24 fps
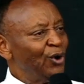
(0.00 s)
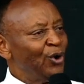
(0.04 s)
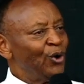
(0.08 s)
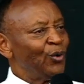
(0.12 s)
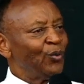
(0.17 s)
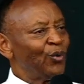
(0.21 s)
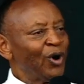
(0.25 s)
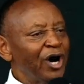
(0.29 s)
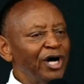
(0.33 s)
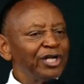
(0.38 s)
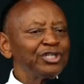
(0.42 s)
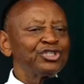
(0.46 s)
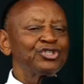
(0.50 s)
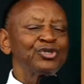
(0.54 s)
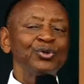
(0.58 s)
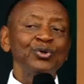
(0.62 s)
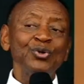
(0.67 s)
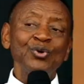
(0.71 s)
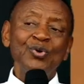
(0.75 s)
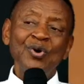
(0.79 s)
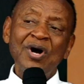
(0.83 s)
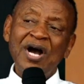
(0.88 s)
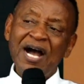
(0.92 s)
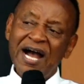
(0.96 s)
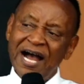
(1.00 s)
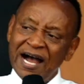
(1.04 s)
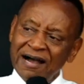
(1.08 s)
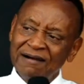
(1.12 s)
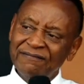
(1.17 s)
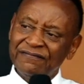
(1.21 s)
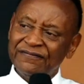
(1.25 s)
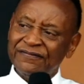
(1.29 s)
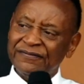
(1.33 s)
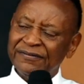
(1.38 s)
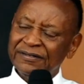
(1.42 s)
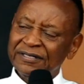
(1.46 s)
What do you
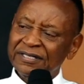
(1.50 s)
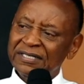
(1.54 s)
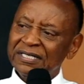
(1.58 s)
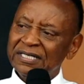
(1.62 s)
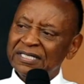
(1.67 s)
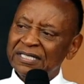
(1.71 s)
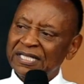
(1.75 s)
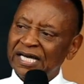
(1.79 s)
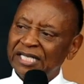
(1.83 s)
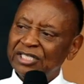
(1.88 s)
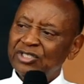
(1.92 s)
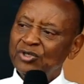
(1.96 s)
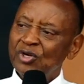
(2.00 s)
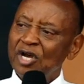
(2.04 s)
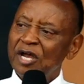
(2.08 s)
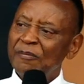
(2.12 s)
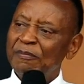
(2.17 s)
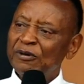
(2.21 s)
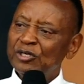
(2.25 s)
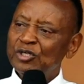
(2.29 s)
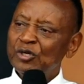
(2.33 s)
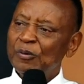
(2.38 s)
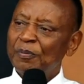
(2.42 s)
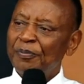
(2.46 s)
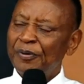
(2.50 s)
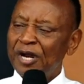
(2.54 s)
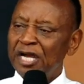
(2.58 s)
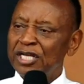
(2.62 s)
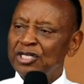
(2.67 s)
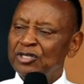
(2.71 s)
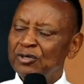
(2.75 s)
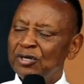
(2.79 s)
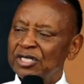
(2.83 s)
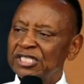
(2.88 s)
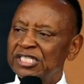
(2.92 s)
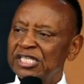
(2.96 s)
have that you're able to pride
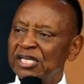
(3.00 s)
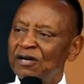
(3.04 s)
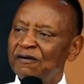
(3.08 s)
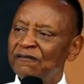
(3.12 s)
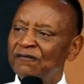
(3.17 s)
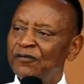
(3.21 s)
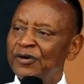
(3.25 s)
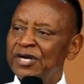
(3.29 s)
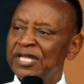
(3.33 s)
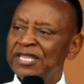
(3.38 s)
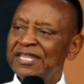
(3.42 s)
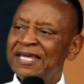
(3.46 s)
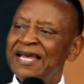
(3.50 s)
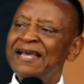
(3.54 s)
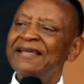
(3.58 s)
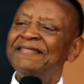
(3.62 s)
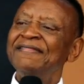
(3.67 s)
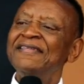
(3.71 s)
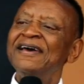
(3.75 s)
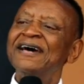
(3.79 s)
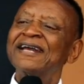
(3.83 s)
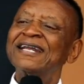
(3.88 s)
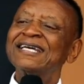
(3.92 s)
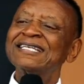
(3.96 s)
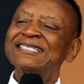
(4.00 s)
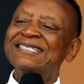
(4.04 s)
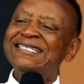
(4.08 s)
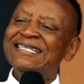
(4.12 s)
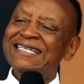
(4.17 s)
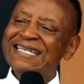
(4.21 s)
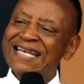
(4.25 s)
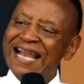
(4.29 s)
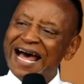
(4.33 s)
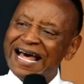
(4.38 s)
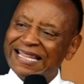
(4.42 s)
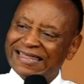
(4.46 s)
yourself with? There is
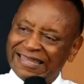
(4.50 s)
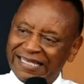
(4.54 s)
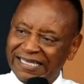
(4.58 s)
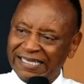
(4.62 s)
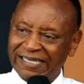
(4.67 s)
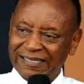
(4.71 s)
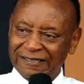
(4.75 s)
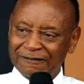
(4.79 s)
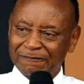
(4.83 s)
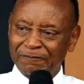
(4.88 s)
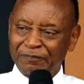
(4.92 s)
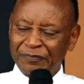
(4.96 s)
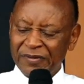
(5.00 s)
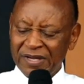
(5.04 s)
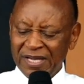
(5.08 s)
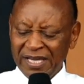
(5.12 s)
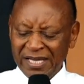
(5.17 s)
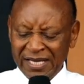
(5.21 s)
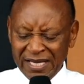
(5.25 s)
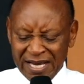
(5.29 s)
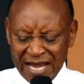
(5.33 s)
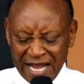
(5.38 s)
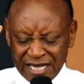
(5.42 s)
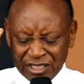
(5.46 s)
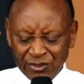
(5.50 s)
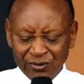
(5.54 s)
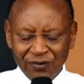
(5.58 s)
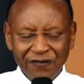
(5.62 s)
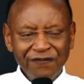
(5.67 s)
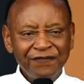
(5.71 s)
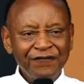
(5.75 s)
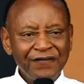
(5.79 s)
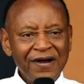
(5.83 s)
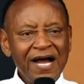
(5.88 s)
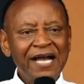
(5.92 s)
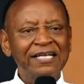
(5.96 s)
nothing. In actual
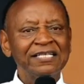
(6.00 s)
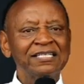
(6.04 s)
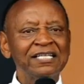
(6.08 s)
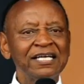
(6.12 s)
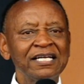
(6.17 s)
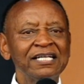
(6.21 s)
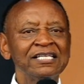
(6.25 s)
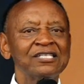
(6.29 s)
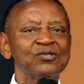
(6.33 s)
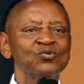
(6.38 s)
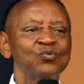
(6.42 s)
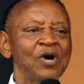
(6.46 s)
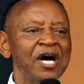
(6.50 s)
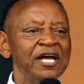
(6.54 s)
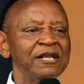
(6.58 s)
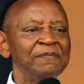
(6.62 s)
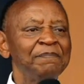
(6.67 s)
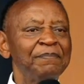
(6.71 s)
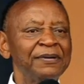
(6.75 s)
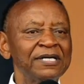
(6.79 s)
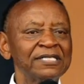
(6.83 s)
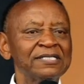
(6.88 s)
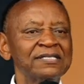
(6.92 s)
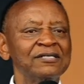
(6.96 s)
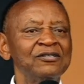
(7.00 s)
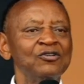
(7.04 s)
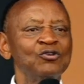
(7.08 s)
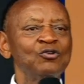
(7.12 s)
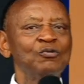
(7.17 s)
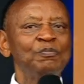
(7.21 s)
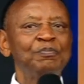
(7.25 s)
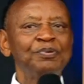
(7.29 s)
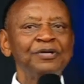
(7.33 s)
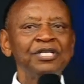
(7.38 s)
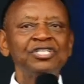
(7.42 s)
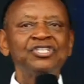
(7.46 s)
fact, there is one person who
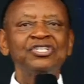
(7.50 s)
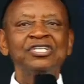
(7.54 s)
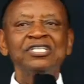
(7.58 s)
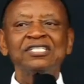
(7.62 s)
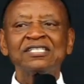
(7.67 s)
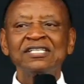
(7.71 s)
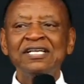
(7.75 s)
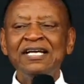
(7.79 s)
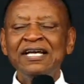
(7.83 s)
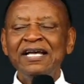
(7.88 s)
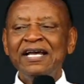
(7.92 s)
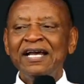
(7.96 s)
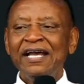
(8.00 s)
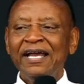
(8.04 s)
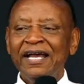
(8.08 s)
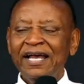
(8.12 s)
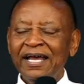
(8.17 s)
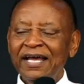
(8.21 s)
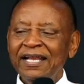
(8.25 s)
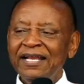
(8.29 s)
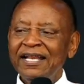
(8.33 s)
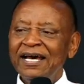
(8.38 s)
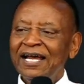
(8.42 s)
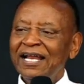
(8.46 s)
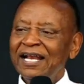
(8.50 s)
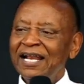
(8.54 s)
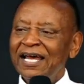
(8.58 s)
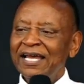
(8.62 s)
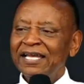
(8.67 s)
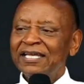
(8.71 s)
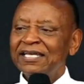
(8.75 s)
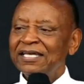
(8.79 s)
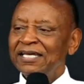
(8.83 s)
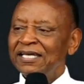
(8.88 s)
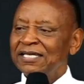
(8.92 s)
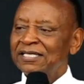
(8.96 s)
preaches, and I
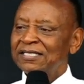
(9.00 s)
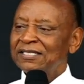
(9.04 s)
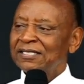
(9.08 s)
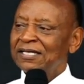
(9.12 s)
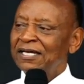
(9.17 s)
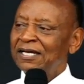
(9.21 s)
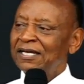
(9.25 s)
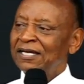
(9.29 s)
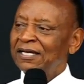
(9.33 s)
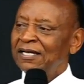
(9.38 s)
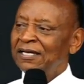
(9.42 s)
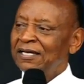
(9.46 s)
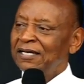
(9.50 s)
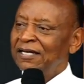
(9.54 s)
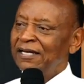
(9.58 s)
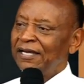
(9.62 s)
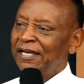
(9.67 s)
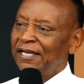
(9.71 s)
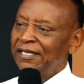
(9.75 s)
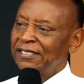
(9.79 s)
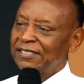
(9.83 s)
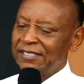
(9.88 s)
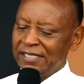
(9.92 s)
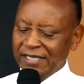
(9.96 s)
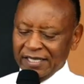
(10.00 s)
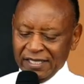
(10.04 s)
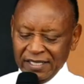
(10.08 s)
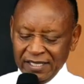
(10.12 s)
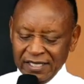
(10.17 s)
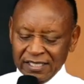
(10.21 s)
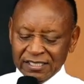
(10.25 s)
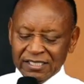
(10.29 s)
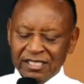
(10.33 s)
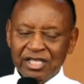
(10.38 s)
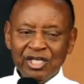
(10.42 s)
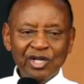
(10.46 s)
like his, uh, his,
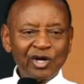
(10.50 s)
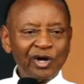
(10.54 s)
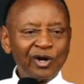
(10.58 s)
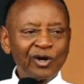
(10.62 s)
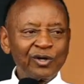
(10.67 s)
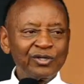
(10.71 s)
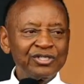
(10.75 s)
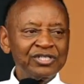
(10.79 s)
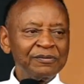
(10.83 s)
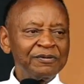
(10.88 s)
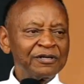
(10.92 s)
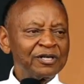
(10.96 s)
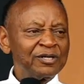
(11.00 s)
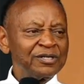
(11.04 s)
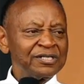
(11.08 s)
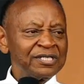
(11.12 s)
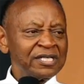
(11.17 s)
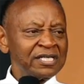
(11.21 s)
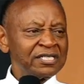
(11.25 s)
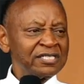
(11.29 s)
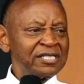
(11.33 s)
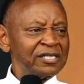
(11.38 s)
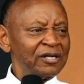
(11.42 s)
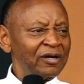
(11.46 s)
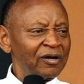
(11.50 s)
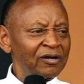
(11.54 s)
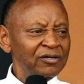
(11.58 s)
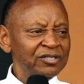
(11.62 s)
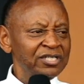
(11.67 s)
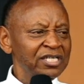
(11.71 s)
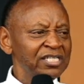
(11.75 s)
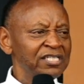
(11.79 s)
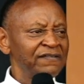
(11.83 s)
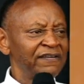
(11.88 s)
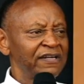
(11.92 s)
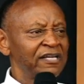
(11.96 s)
his theology because his theology
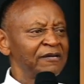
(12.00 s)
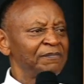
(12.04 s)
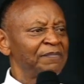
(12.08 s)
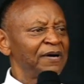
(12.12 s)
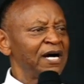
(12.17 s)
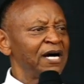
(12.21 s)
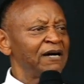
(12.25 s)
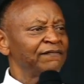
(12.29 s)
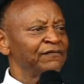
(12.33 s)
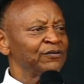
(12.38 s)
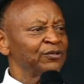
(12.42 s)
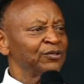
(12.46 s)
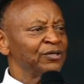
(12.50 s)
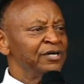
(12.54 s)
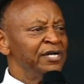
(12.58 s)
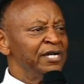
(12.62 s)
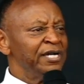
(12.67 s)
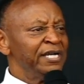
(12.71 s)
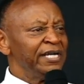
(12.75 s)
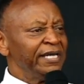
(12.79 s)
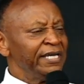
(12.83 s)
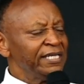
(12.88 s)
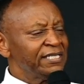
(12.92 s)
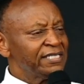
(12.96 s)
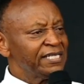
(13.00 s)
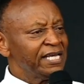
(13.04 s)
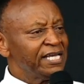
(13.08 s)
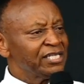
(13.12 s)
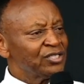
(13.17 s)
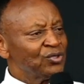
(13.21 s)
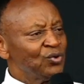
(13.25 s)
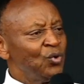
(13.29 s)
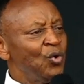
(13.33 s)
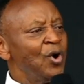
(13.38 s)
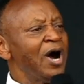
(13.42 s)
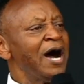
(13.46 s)
is very powerful. He says,
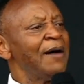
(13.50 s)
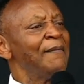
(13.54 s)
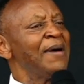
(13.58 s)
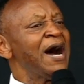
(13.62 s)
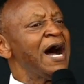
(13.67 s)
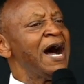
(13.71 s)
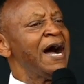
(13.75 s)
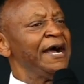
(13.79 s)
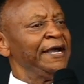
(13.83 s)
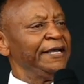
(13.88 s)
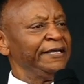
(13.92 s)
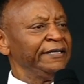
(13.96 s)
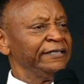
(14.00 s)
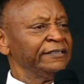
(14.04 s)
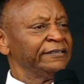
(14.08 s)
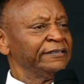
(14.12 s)
Who am I?